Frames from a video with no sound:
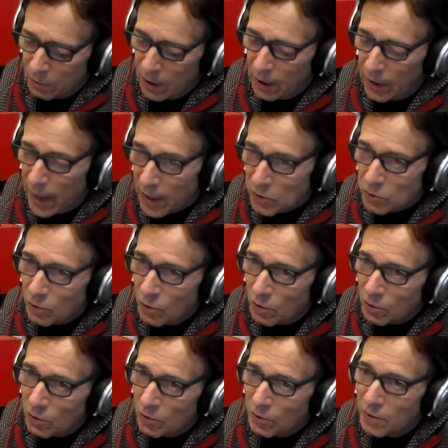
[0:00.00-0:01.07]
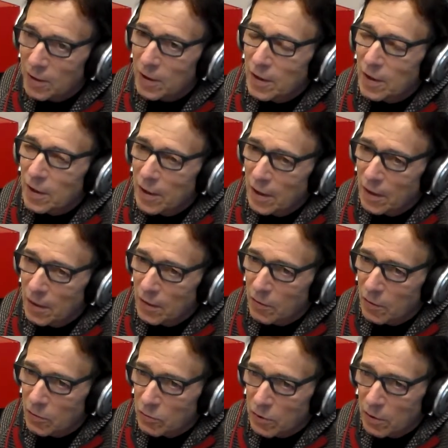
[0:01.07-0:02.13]
They last longer,
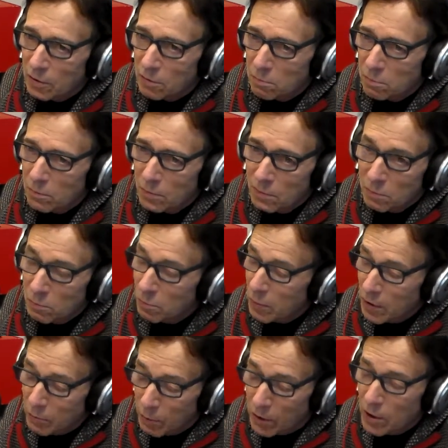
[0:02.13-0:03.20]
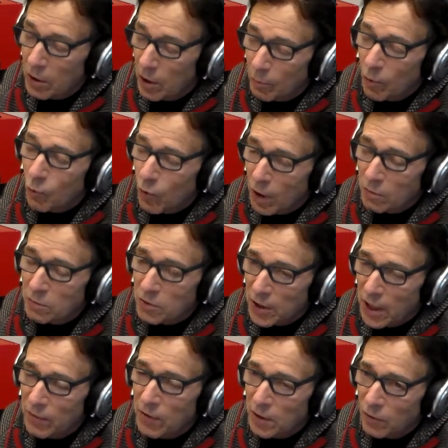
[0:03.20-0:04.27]
and there's but the number one
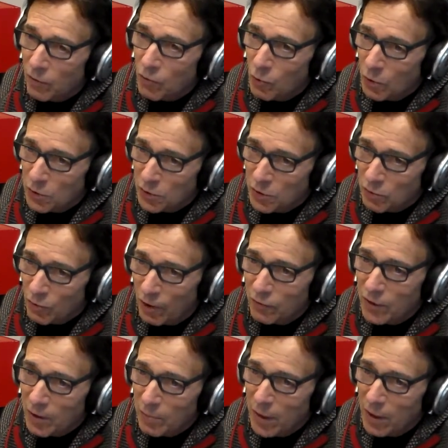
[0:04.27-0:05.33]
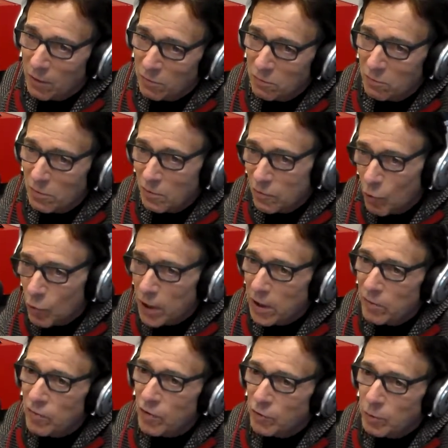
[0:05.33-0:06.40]
saving, of course, is roughly about
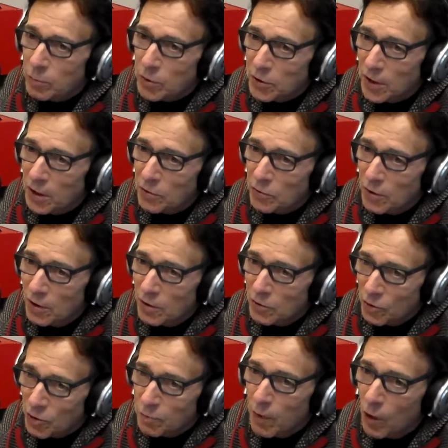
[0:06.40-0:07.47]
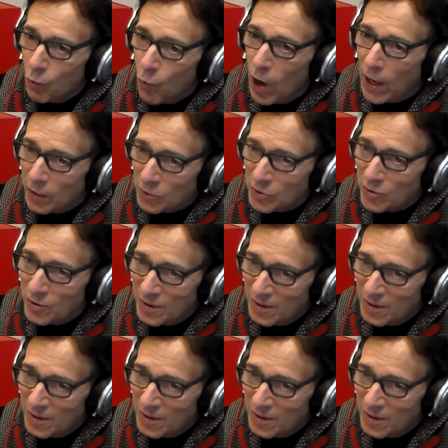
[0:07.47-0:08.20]
40 to 50% just by watts.